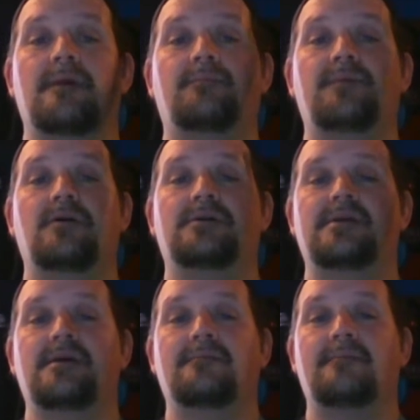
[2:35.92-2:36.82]
Up there,
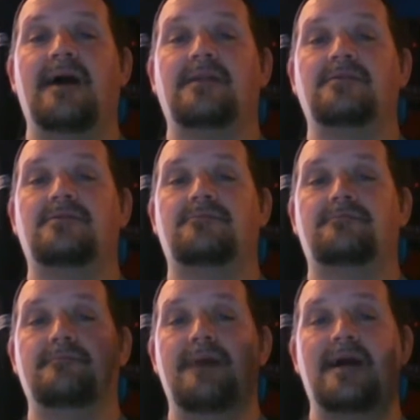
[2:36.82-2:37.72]
see it? Madden
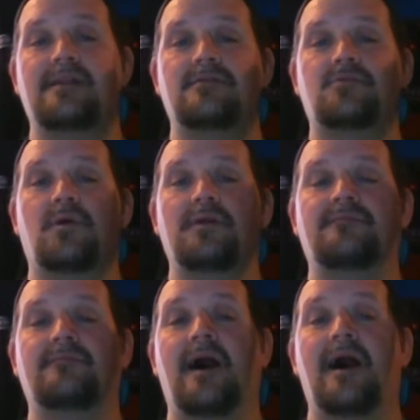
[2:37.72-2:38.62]

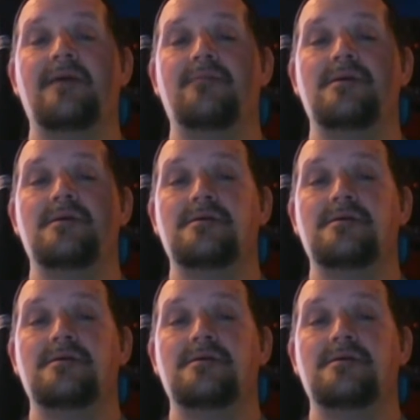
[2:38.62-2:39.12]
25.